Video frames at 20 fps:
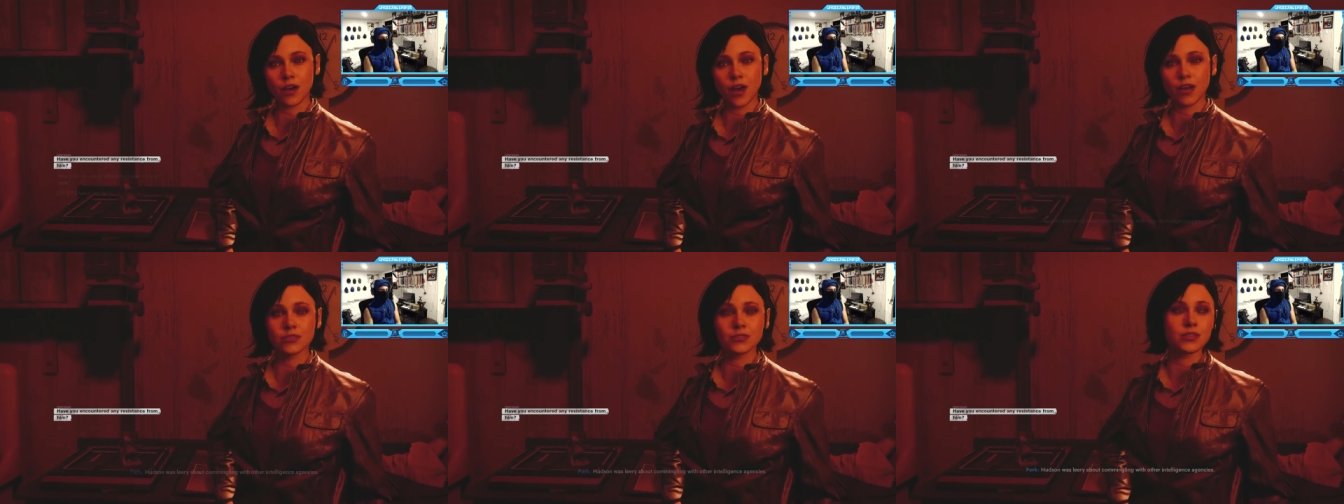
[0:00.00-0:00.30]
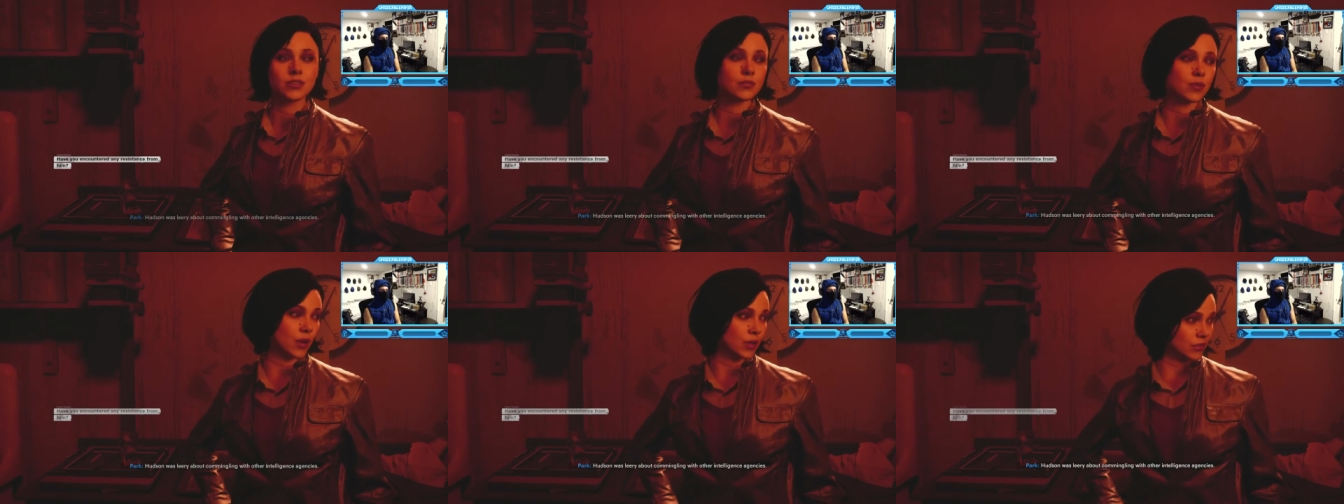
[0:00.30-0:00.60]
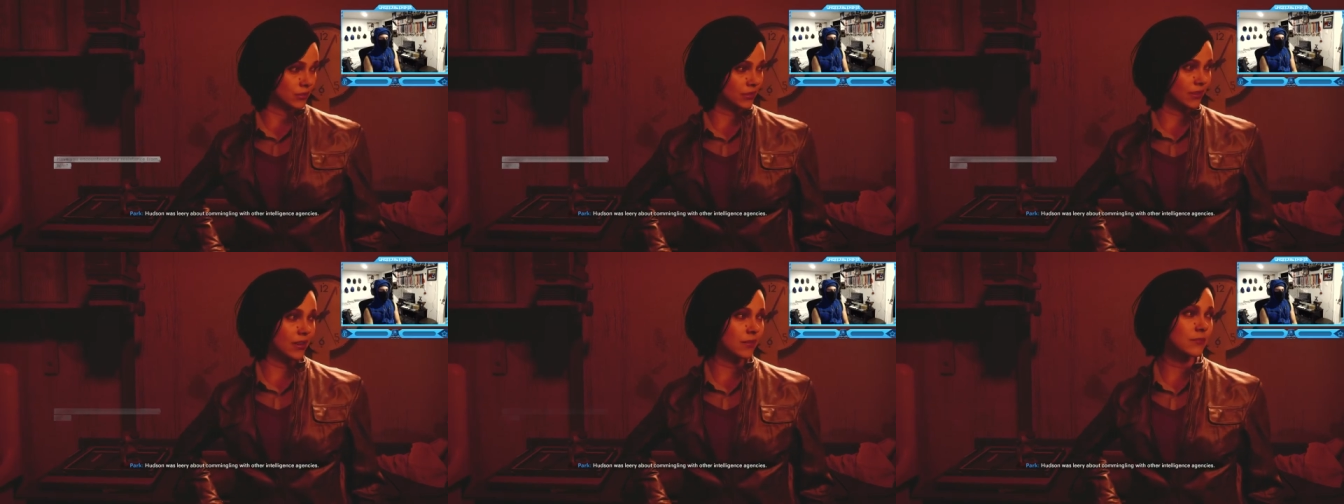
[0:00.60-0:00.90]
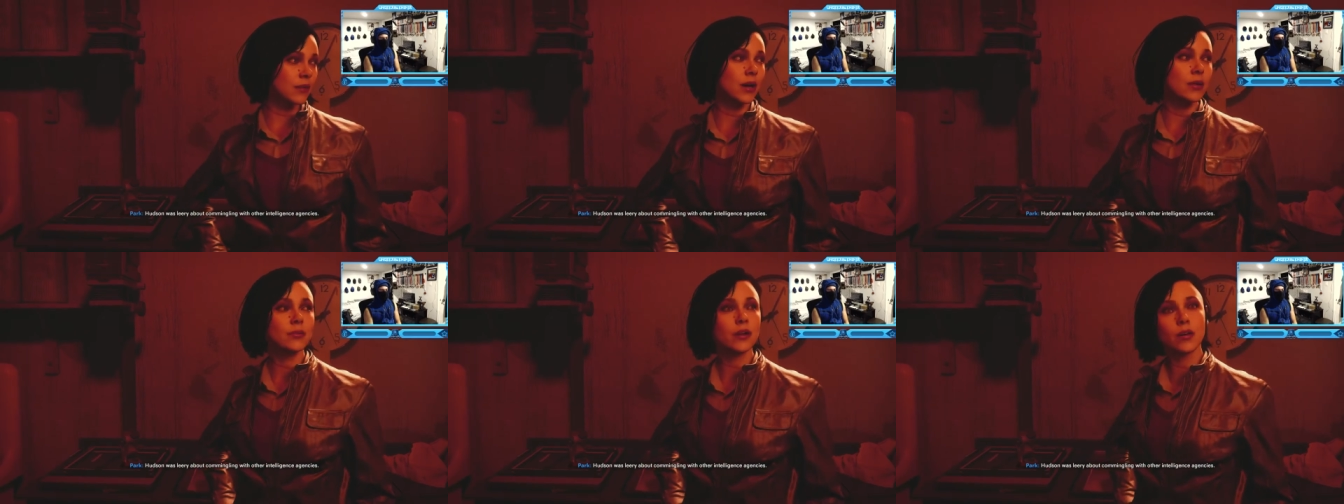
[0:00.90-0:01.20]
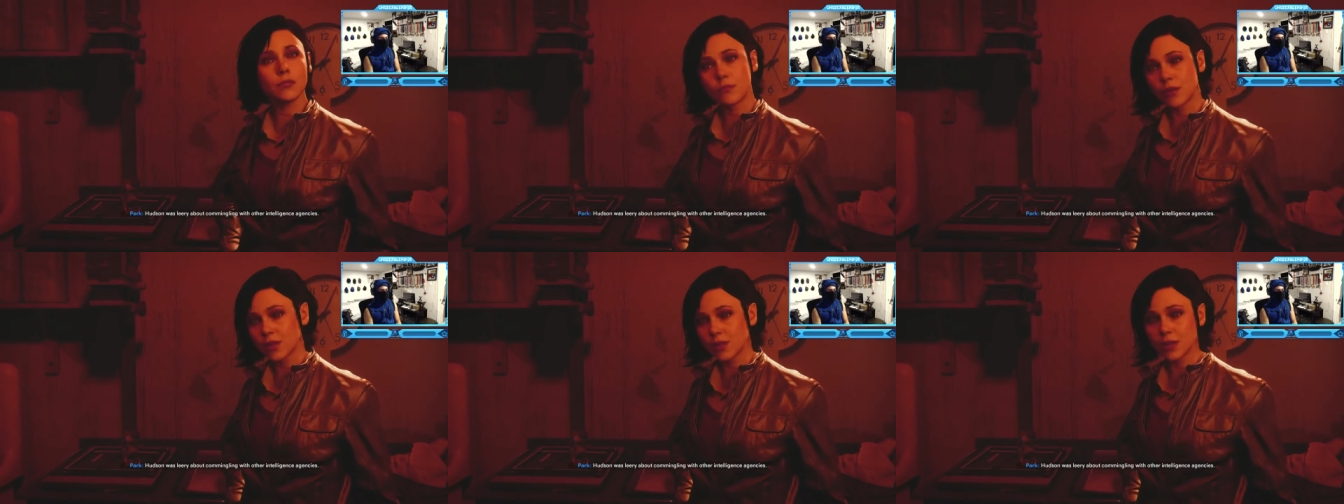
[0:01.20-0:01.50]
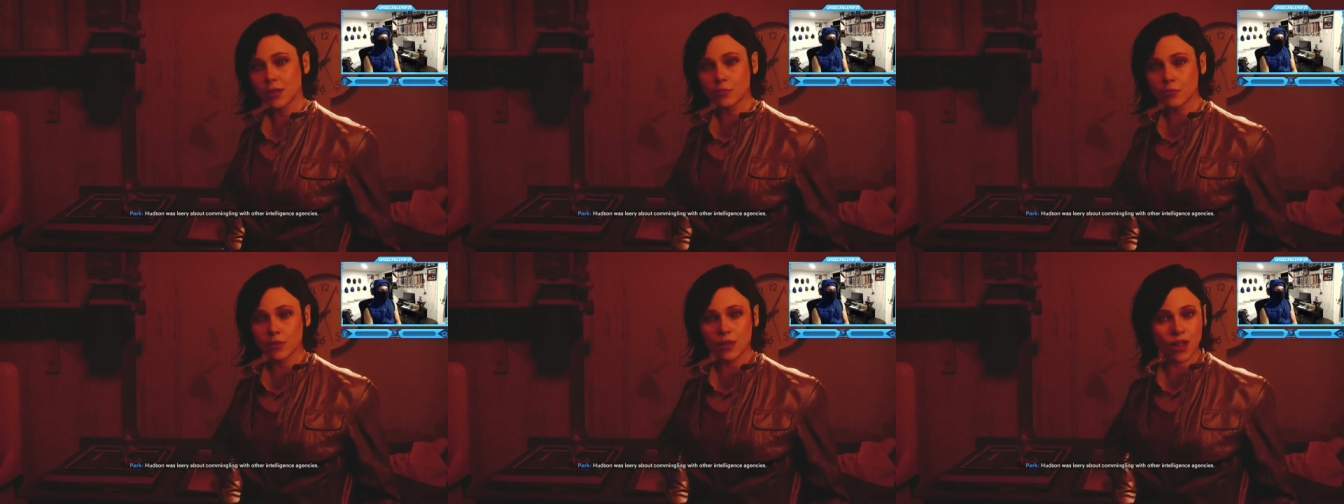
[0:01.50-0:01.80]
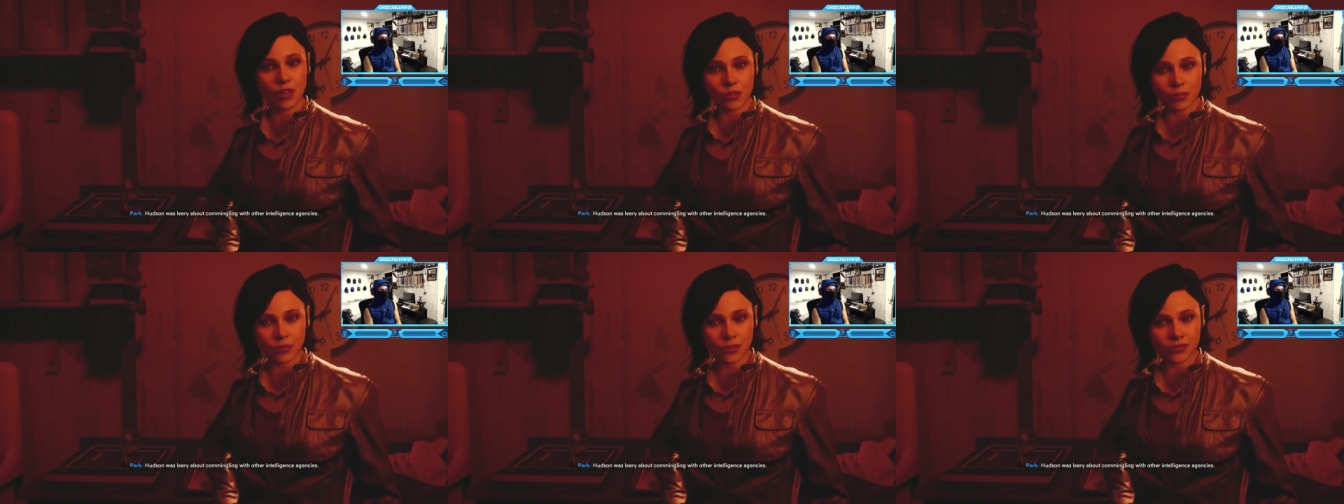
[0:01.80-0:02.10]
Hudson was leery about commingling with
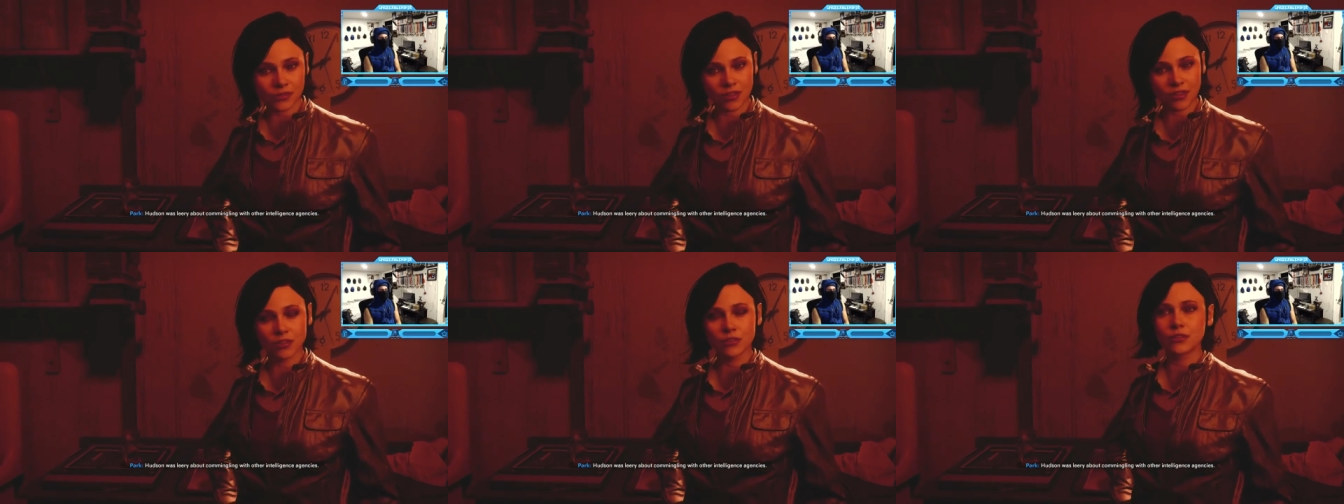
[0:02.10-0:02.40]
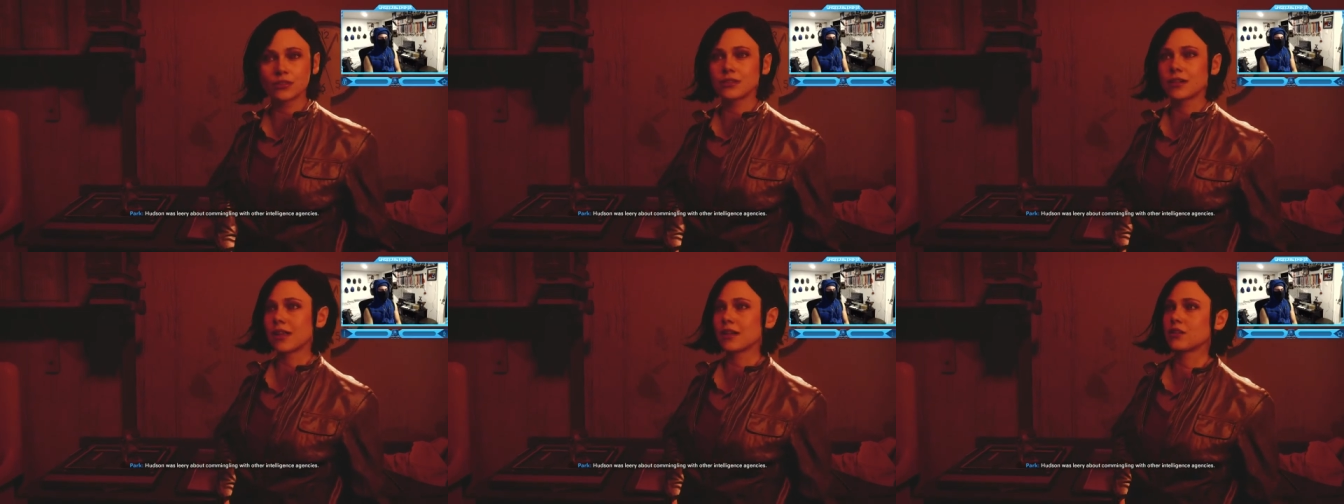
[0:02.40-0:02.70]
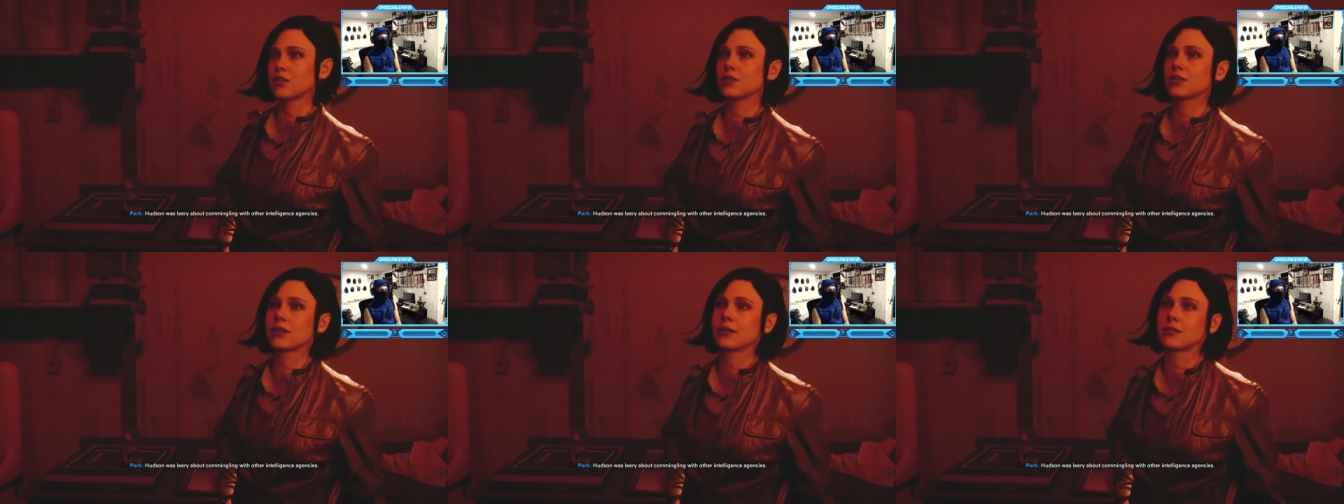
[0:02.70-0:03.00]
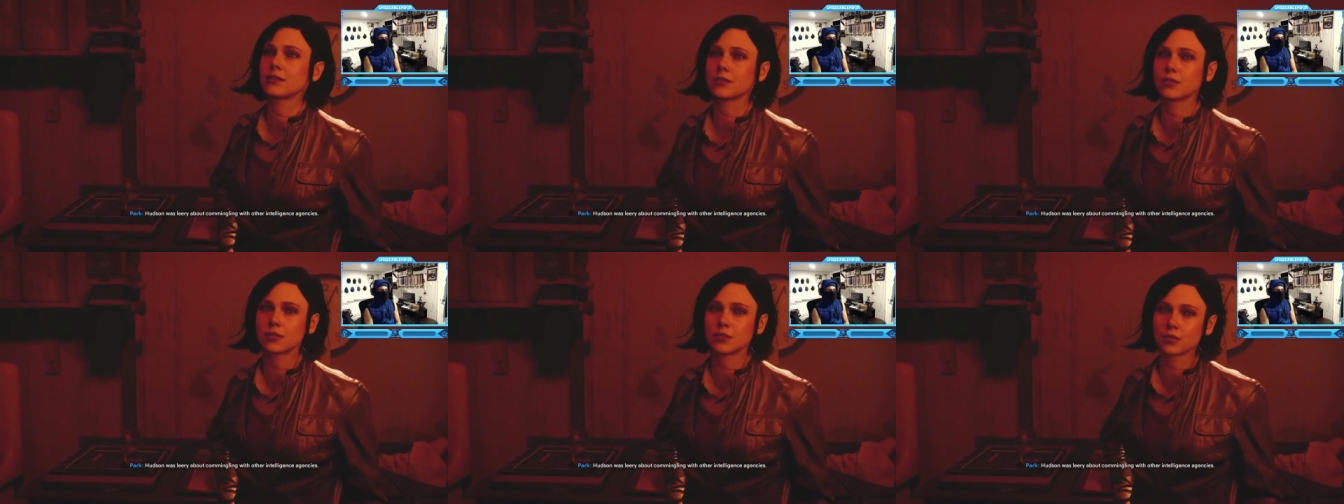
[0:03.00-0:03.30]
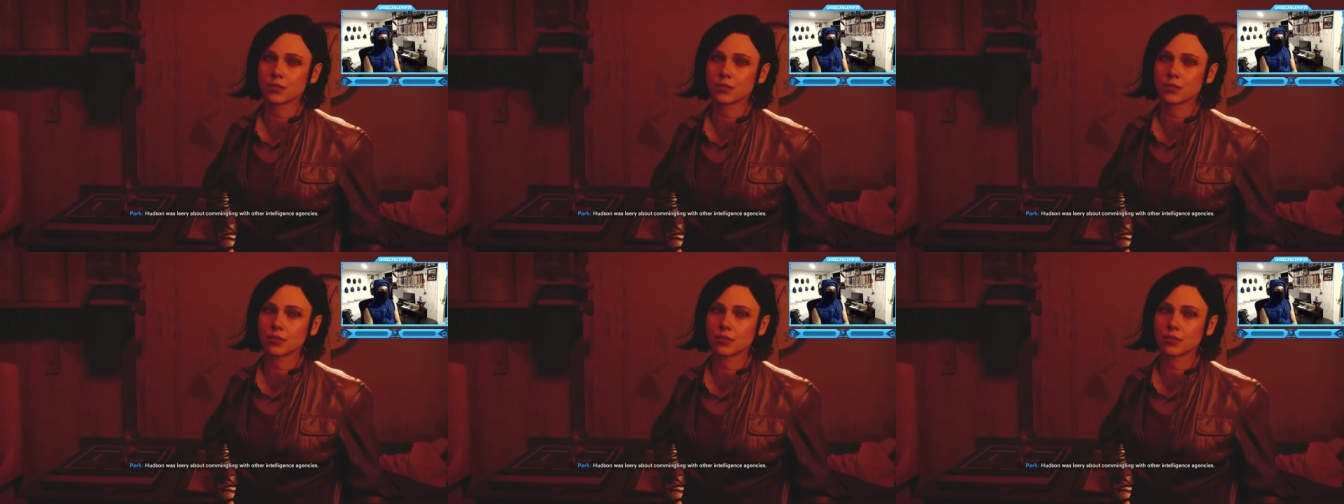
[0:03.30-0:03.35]
other intelligence agencies.